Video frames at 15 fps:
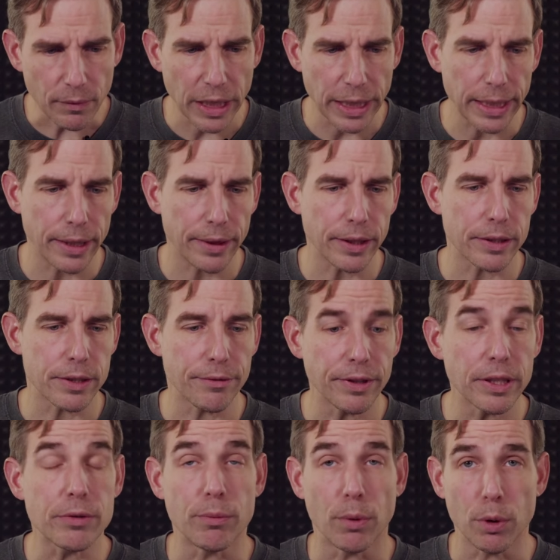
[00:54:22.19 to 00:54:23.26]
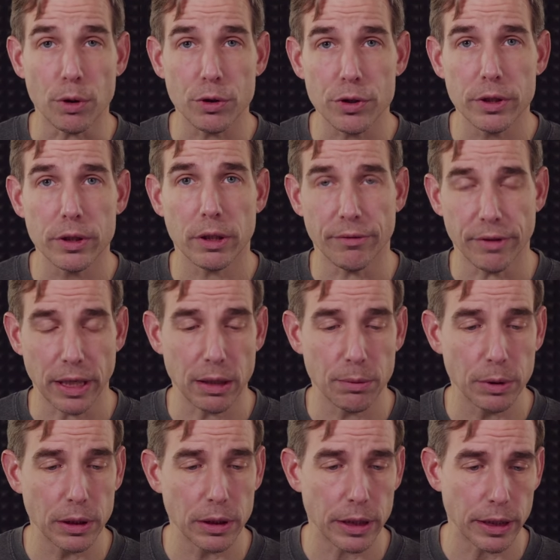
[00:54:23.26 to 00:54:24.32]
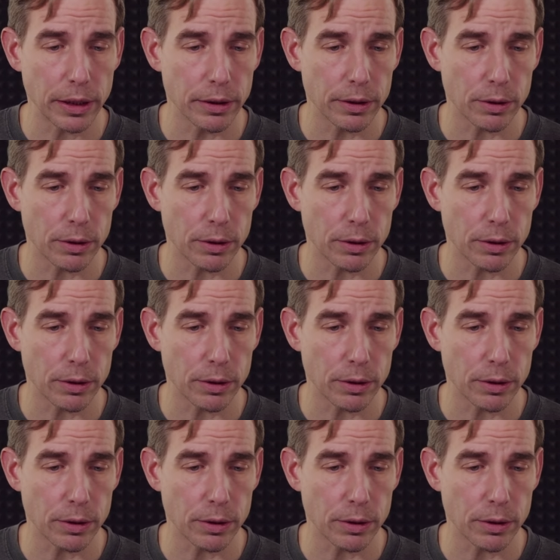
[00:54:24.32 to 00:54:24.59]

and there's a fixed version available here.